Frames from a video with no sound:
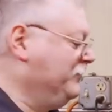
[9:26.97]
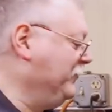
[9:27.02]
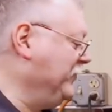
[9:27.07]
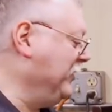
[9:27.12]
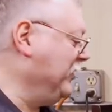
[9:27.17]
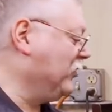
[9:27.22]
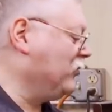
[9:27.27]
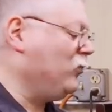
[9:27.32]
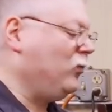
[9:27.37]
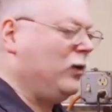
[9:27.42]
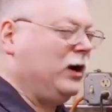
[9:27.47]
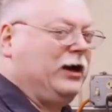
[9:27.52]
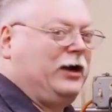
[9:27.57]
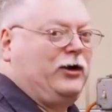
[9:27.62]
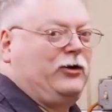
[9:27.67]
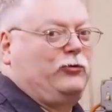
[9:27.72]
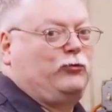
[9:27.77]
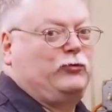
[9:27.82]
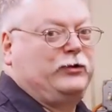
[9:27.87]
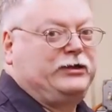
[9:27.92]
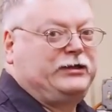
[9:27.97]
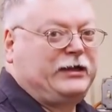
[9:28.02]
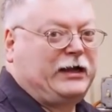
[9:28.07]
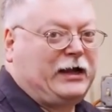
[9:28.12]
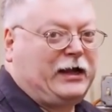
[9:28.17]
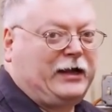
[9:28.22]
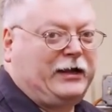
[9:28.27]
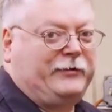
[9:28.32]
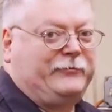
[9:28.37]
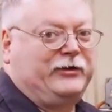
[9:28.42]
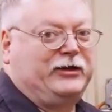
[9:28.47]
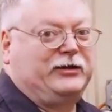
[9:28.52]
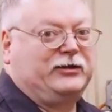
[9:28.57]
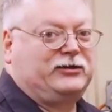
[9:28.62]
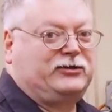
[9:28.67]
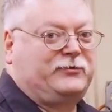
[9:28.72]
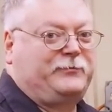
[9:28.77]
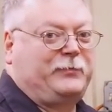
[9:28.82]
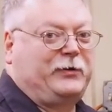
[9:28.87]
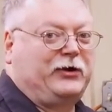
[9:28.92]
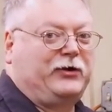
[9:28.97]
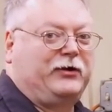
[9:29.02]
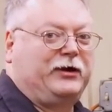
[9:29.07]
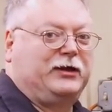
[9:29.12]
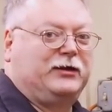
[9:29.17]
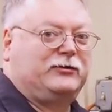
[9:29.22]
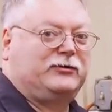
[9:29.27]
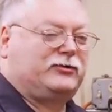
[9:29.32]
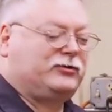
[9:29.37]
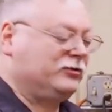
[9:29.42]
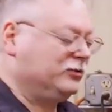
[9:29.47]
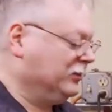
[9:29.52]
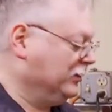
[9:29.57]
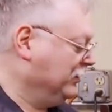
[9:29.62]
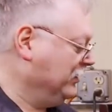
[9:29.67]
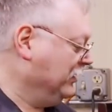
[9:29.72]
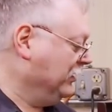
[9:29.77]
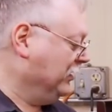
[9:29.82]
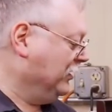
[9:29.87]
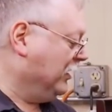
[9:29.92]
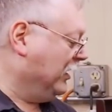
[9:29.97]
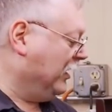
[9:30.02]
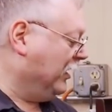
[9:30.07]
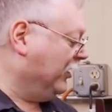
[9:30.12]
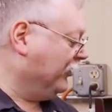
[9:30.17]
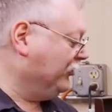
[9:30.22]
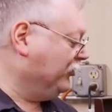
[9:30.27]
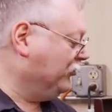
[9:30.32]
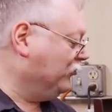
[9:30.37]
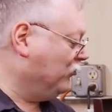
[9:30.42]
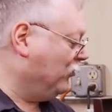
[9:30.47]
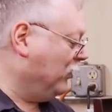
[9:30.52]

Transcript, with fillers: be acquired with time and experience. You